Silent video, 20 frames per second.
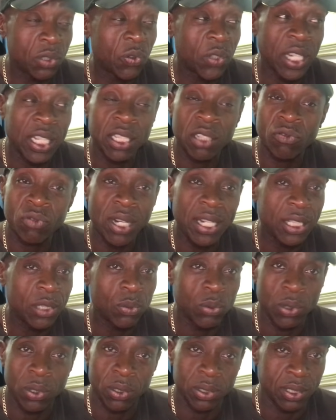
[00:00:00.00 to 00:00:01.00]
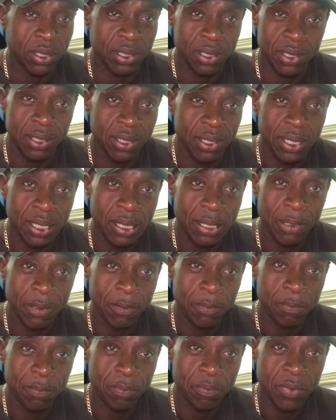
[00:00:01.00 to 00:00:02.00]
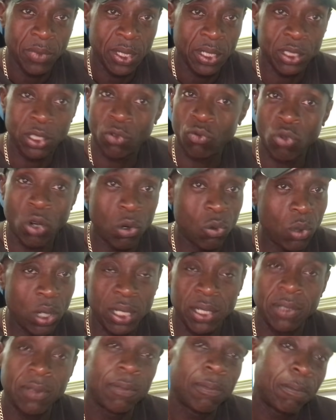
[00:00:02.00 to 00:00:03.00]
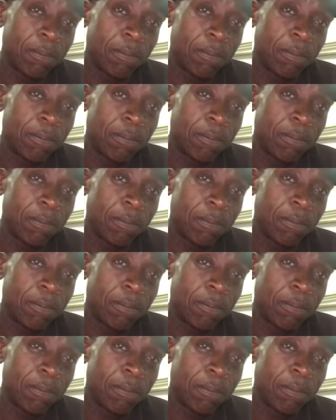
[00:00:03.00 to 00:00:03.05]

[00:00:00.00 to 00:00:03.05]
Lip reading: Forget the race wars. It's the wrong one.